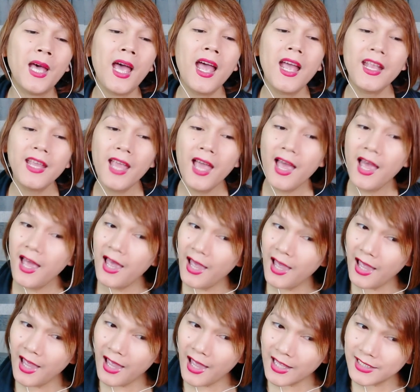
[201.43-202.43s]

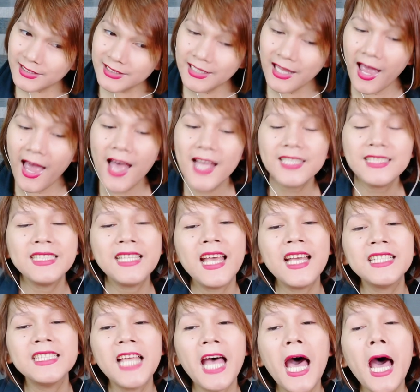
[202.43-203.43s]
Yes, yes,
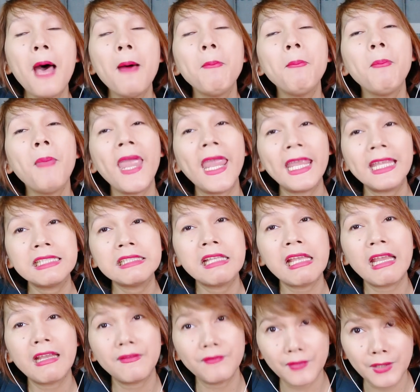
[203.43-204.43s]
yes.
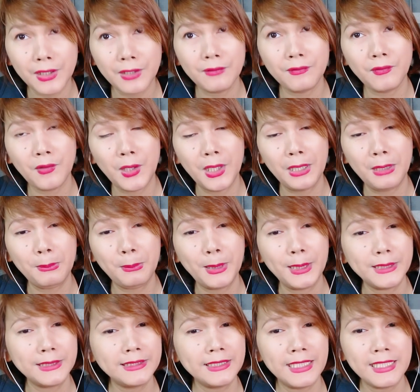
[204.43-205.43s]
Amazing
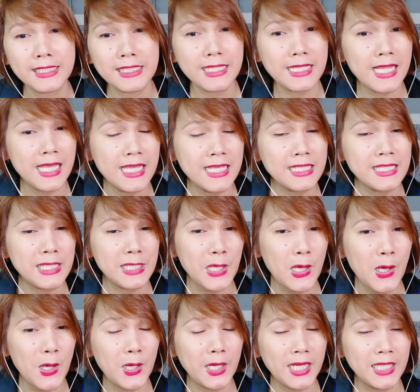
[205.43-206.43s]
performance. And this
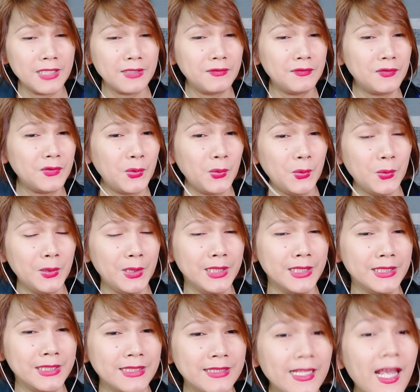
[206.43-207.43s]
song is, of
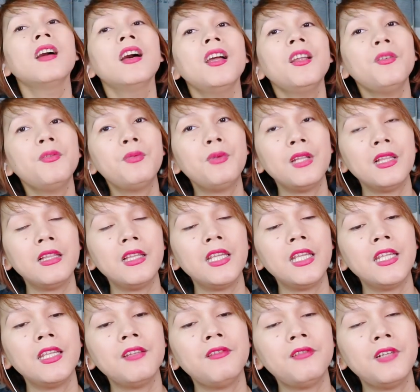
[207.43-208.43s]
course, a
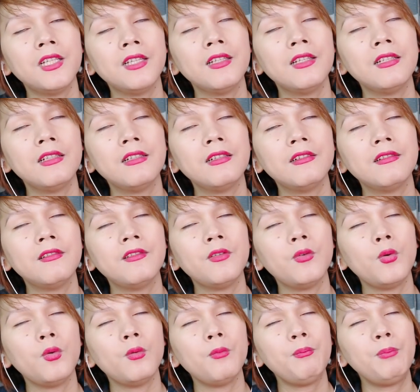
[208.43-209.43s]
really, really
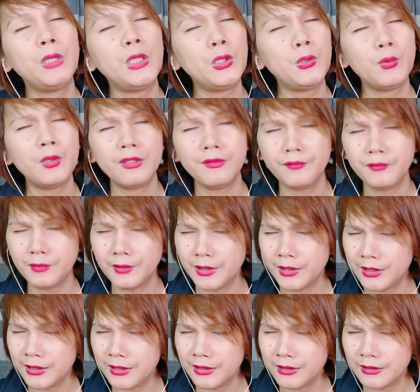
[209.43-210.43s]

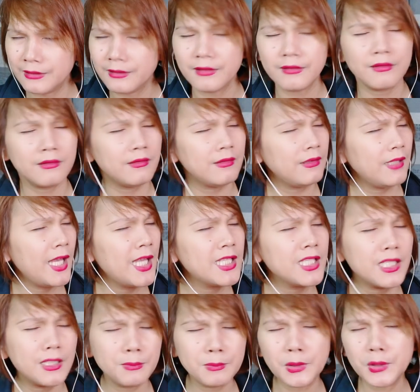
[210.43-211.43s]
beautiful
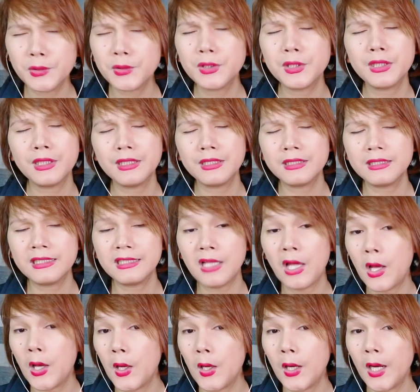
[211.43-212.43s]
and emotional
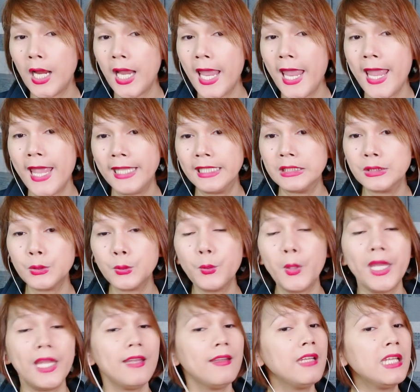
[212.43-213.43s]
song. And
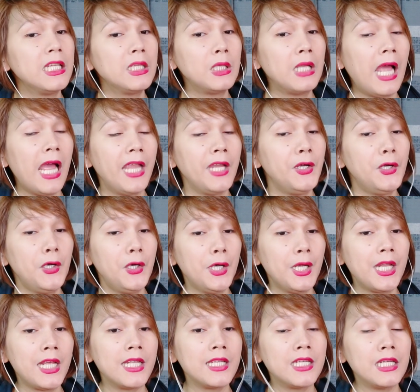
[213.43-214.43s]
when it, I
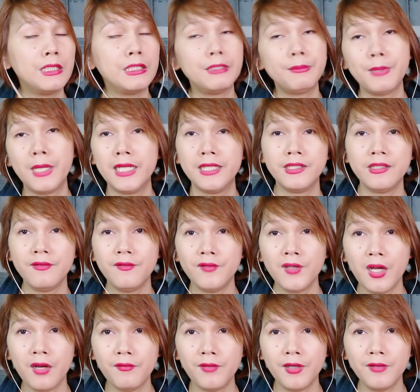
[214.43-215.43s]
heard it in the Pant of
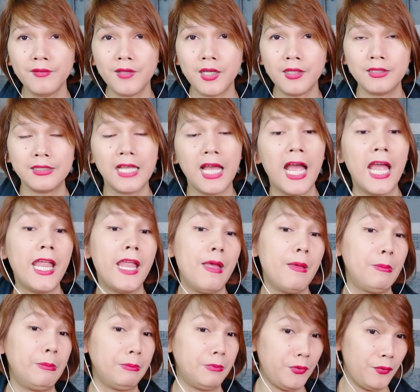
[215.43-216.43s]
the Opera, because I
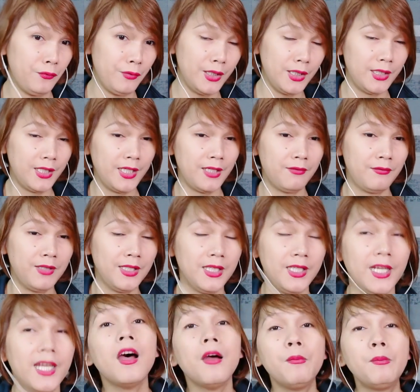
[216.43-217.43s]
am really,
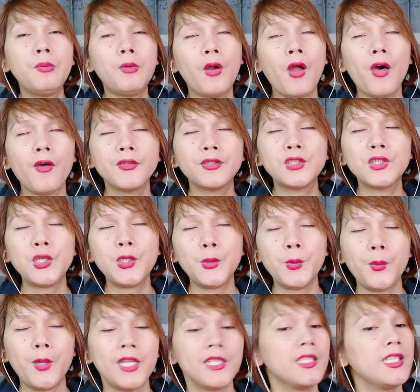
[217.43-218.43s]
really brought
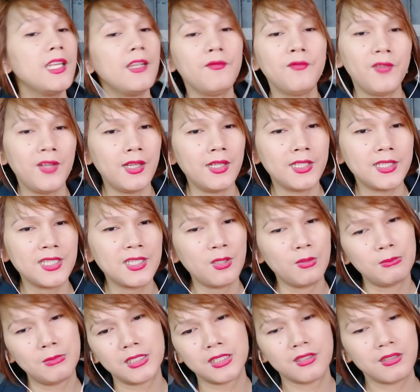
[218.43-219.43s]
to it and I feel it so
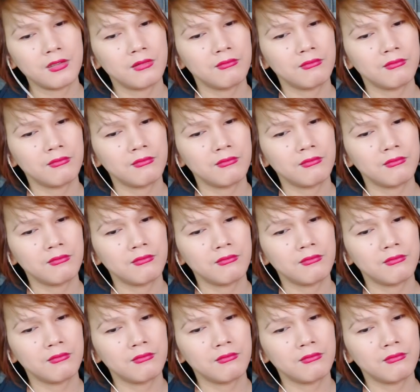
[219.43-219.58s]
much.